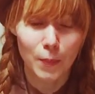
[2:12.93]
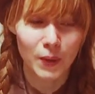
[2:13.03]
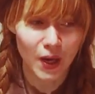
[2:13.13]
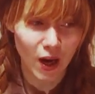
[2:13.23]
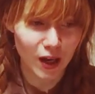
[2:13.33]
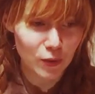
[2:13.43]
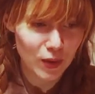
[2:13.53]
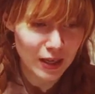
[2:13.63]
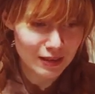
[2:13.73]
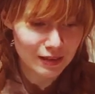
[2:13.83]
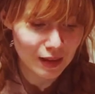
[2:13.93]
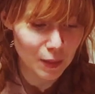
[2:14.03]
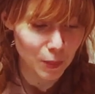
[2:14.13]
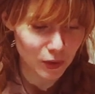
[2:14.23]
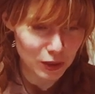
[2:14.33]
but heart-wise
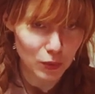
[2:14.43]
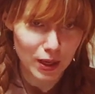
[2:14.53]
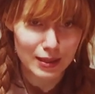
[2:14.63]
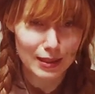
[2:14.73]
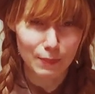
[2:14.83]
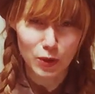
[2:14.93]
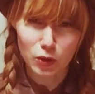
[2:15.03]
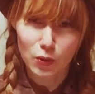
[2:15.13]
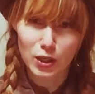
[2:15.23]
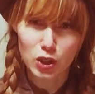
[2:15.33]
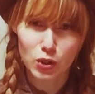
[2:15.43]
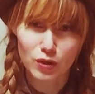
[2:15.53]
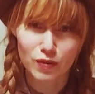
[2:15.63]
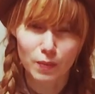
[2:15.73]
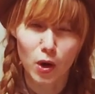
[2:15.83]
and body-wise I'm not quite sure
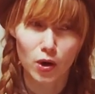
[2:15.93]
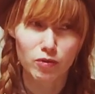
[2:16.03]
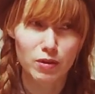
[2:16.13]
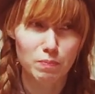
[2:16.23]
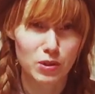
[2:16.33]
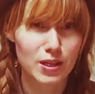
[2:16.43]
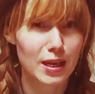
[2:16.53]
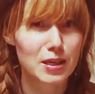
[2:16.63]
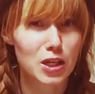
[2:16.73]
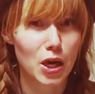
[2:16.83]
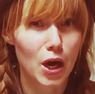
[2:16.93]
if I'm 100%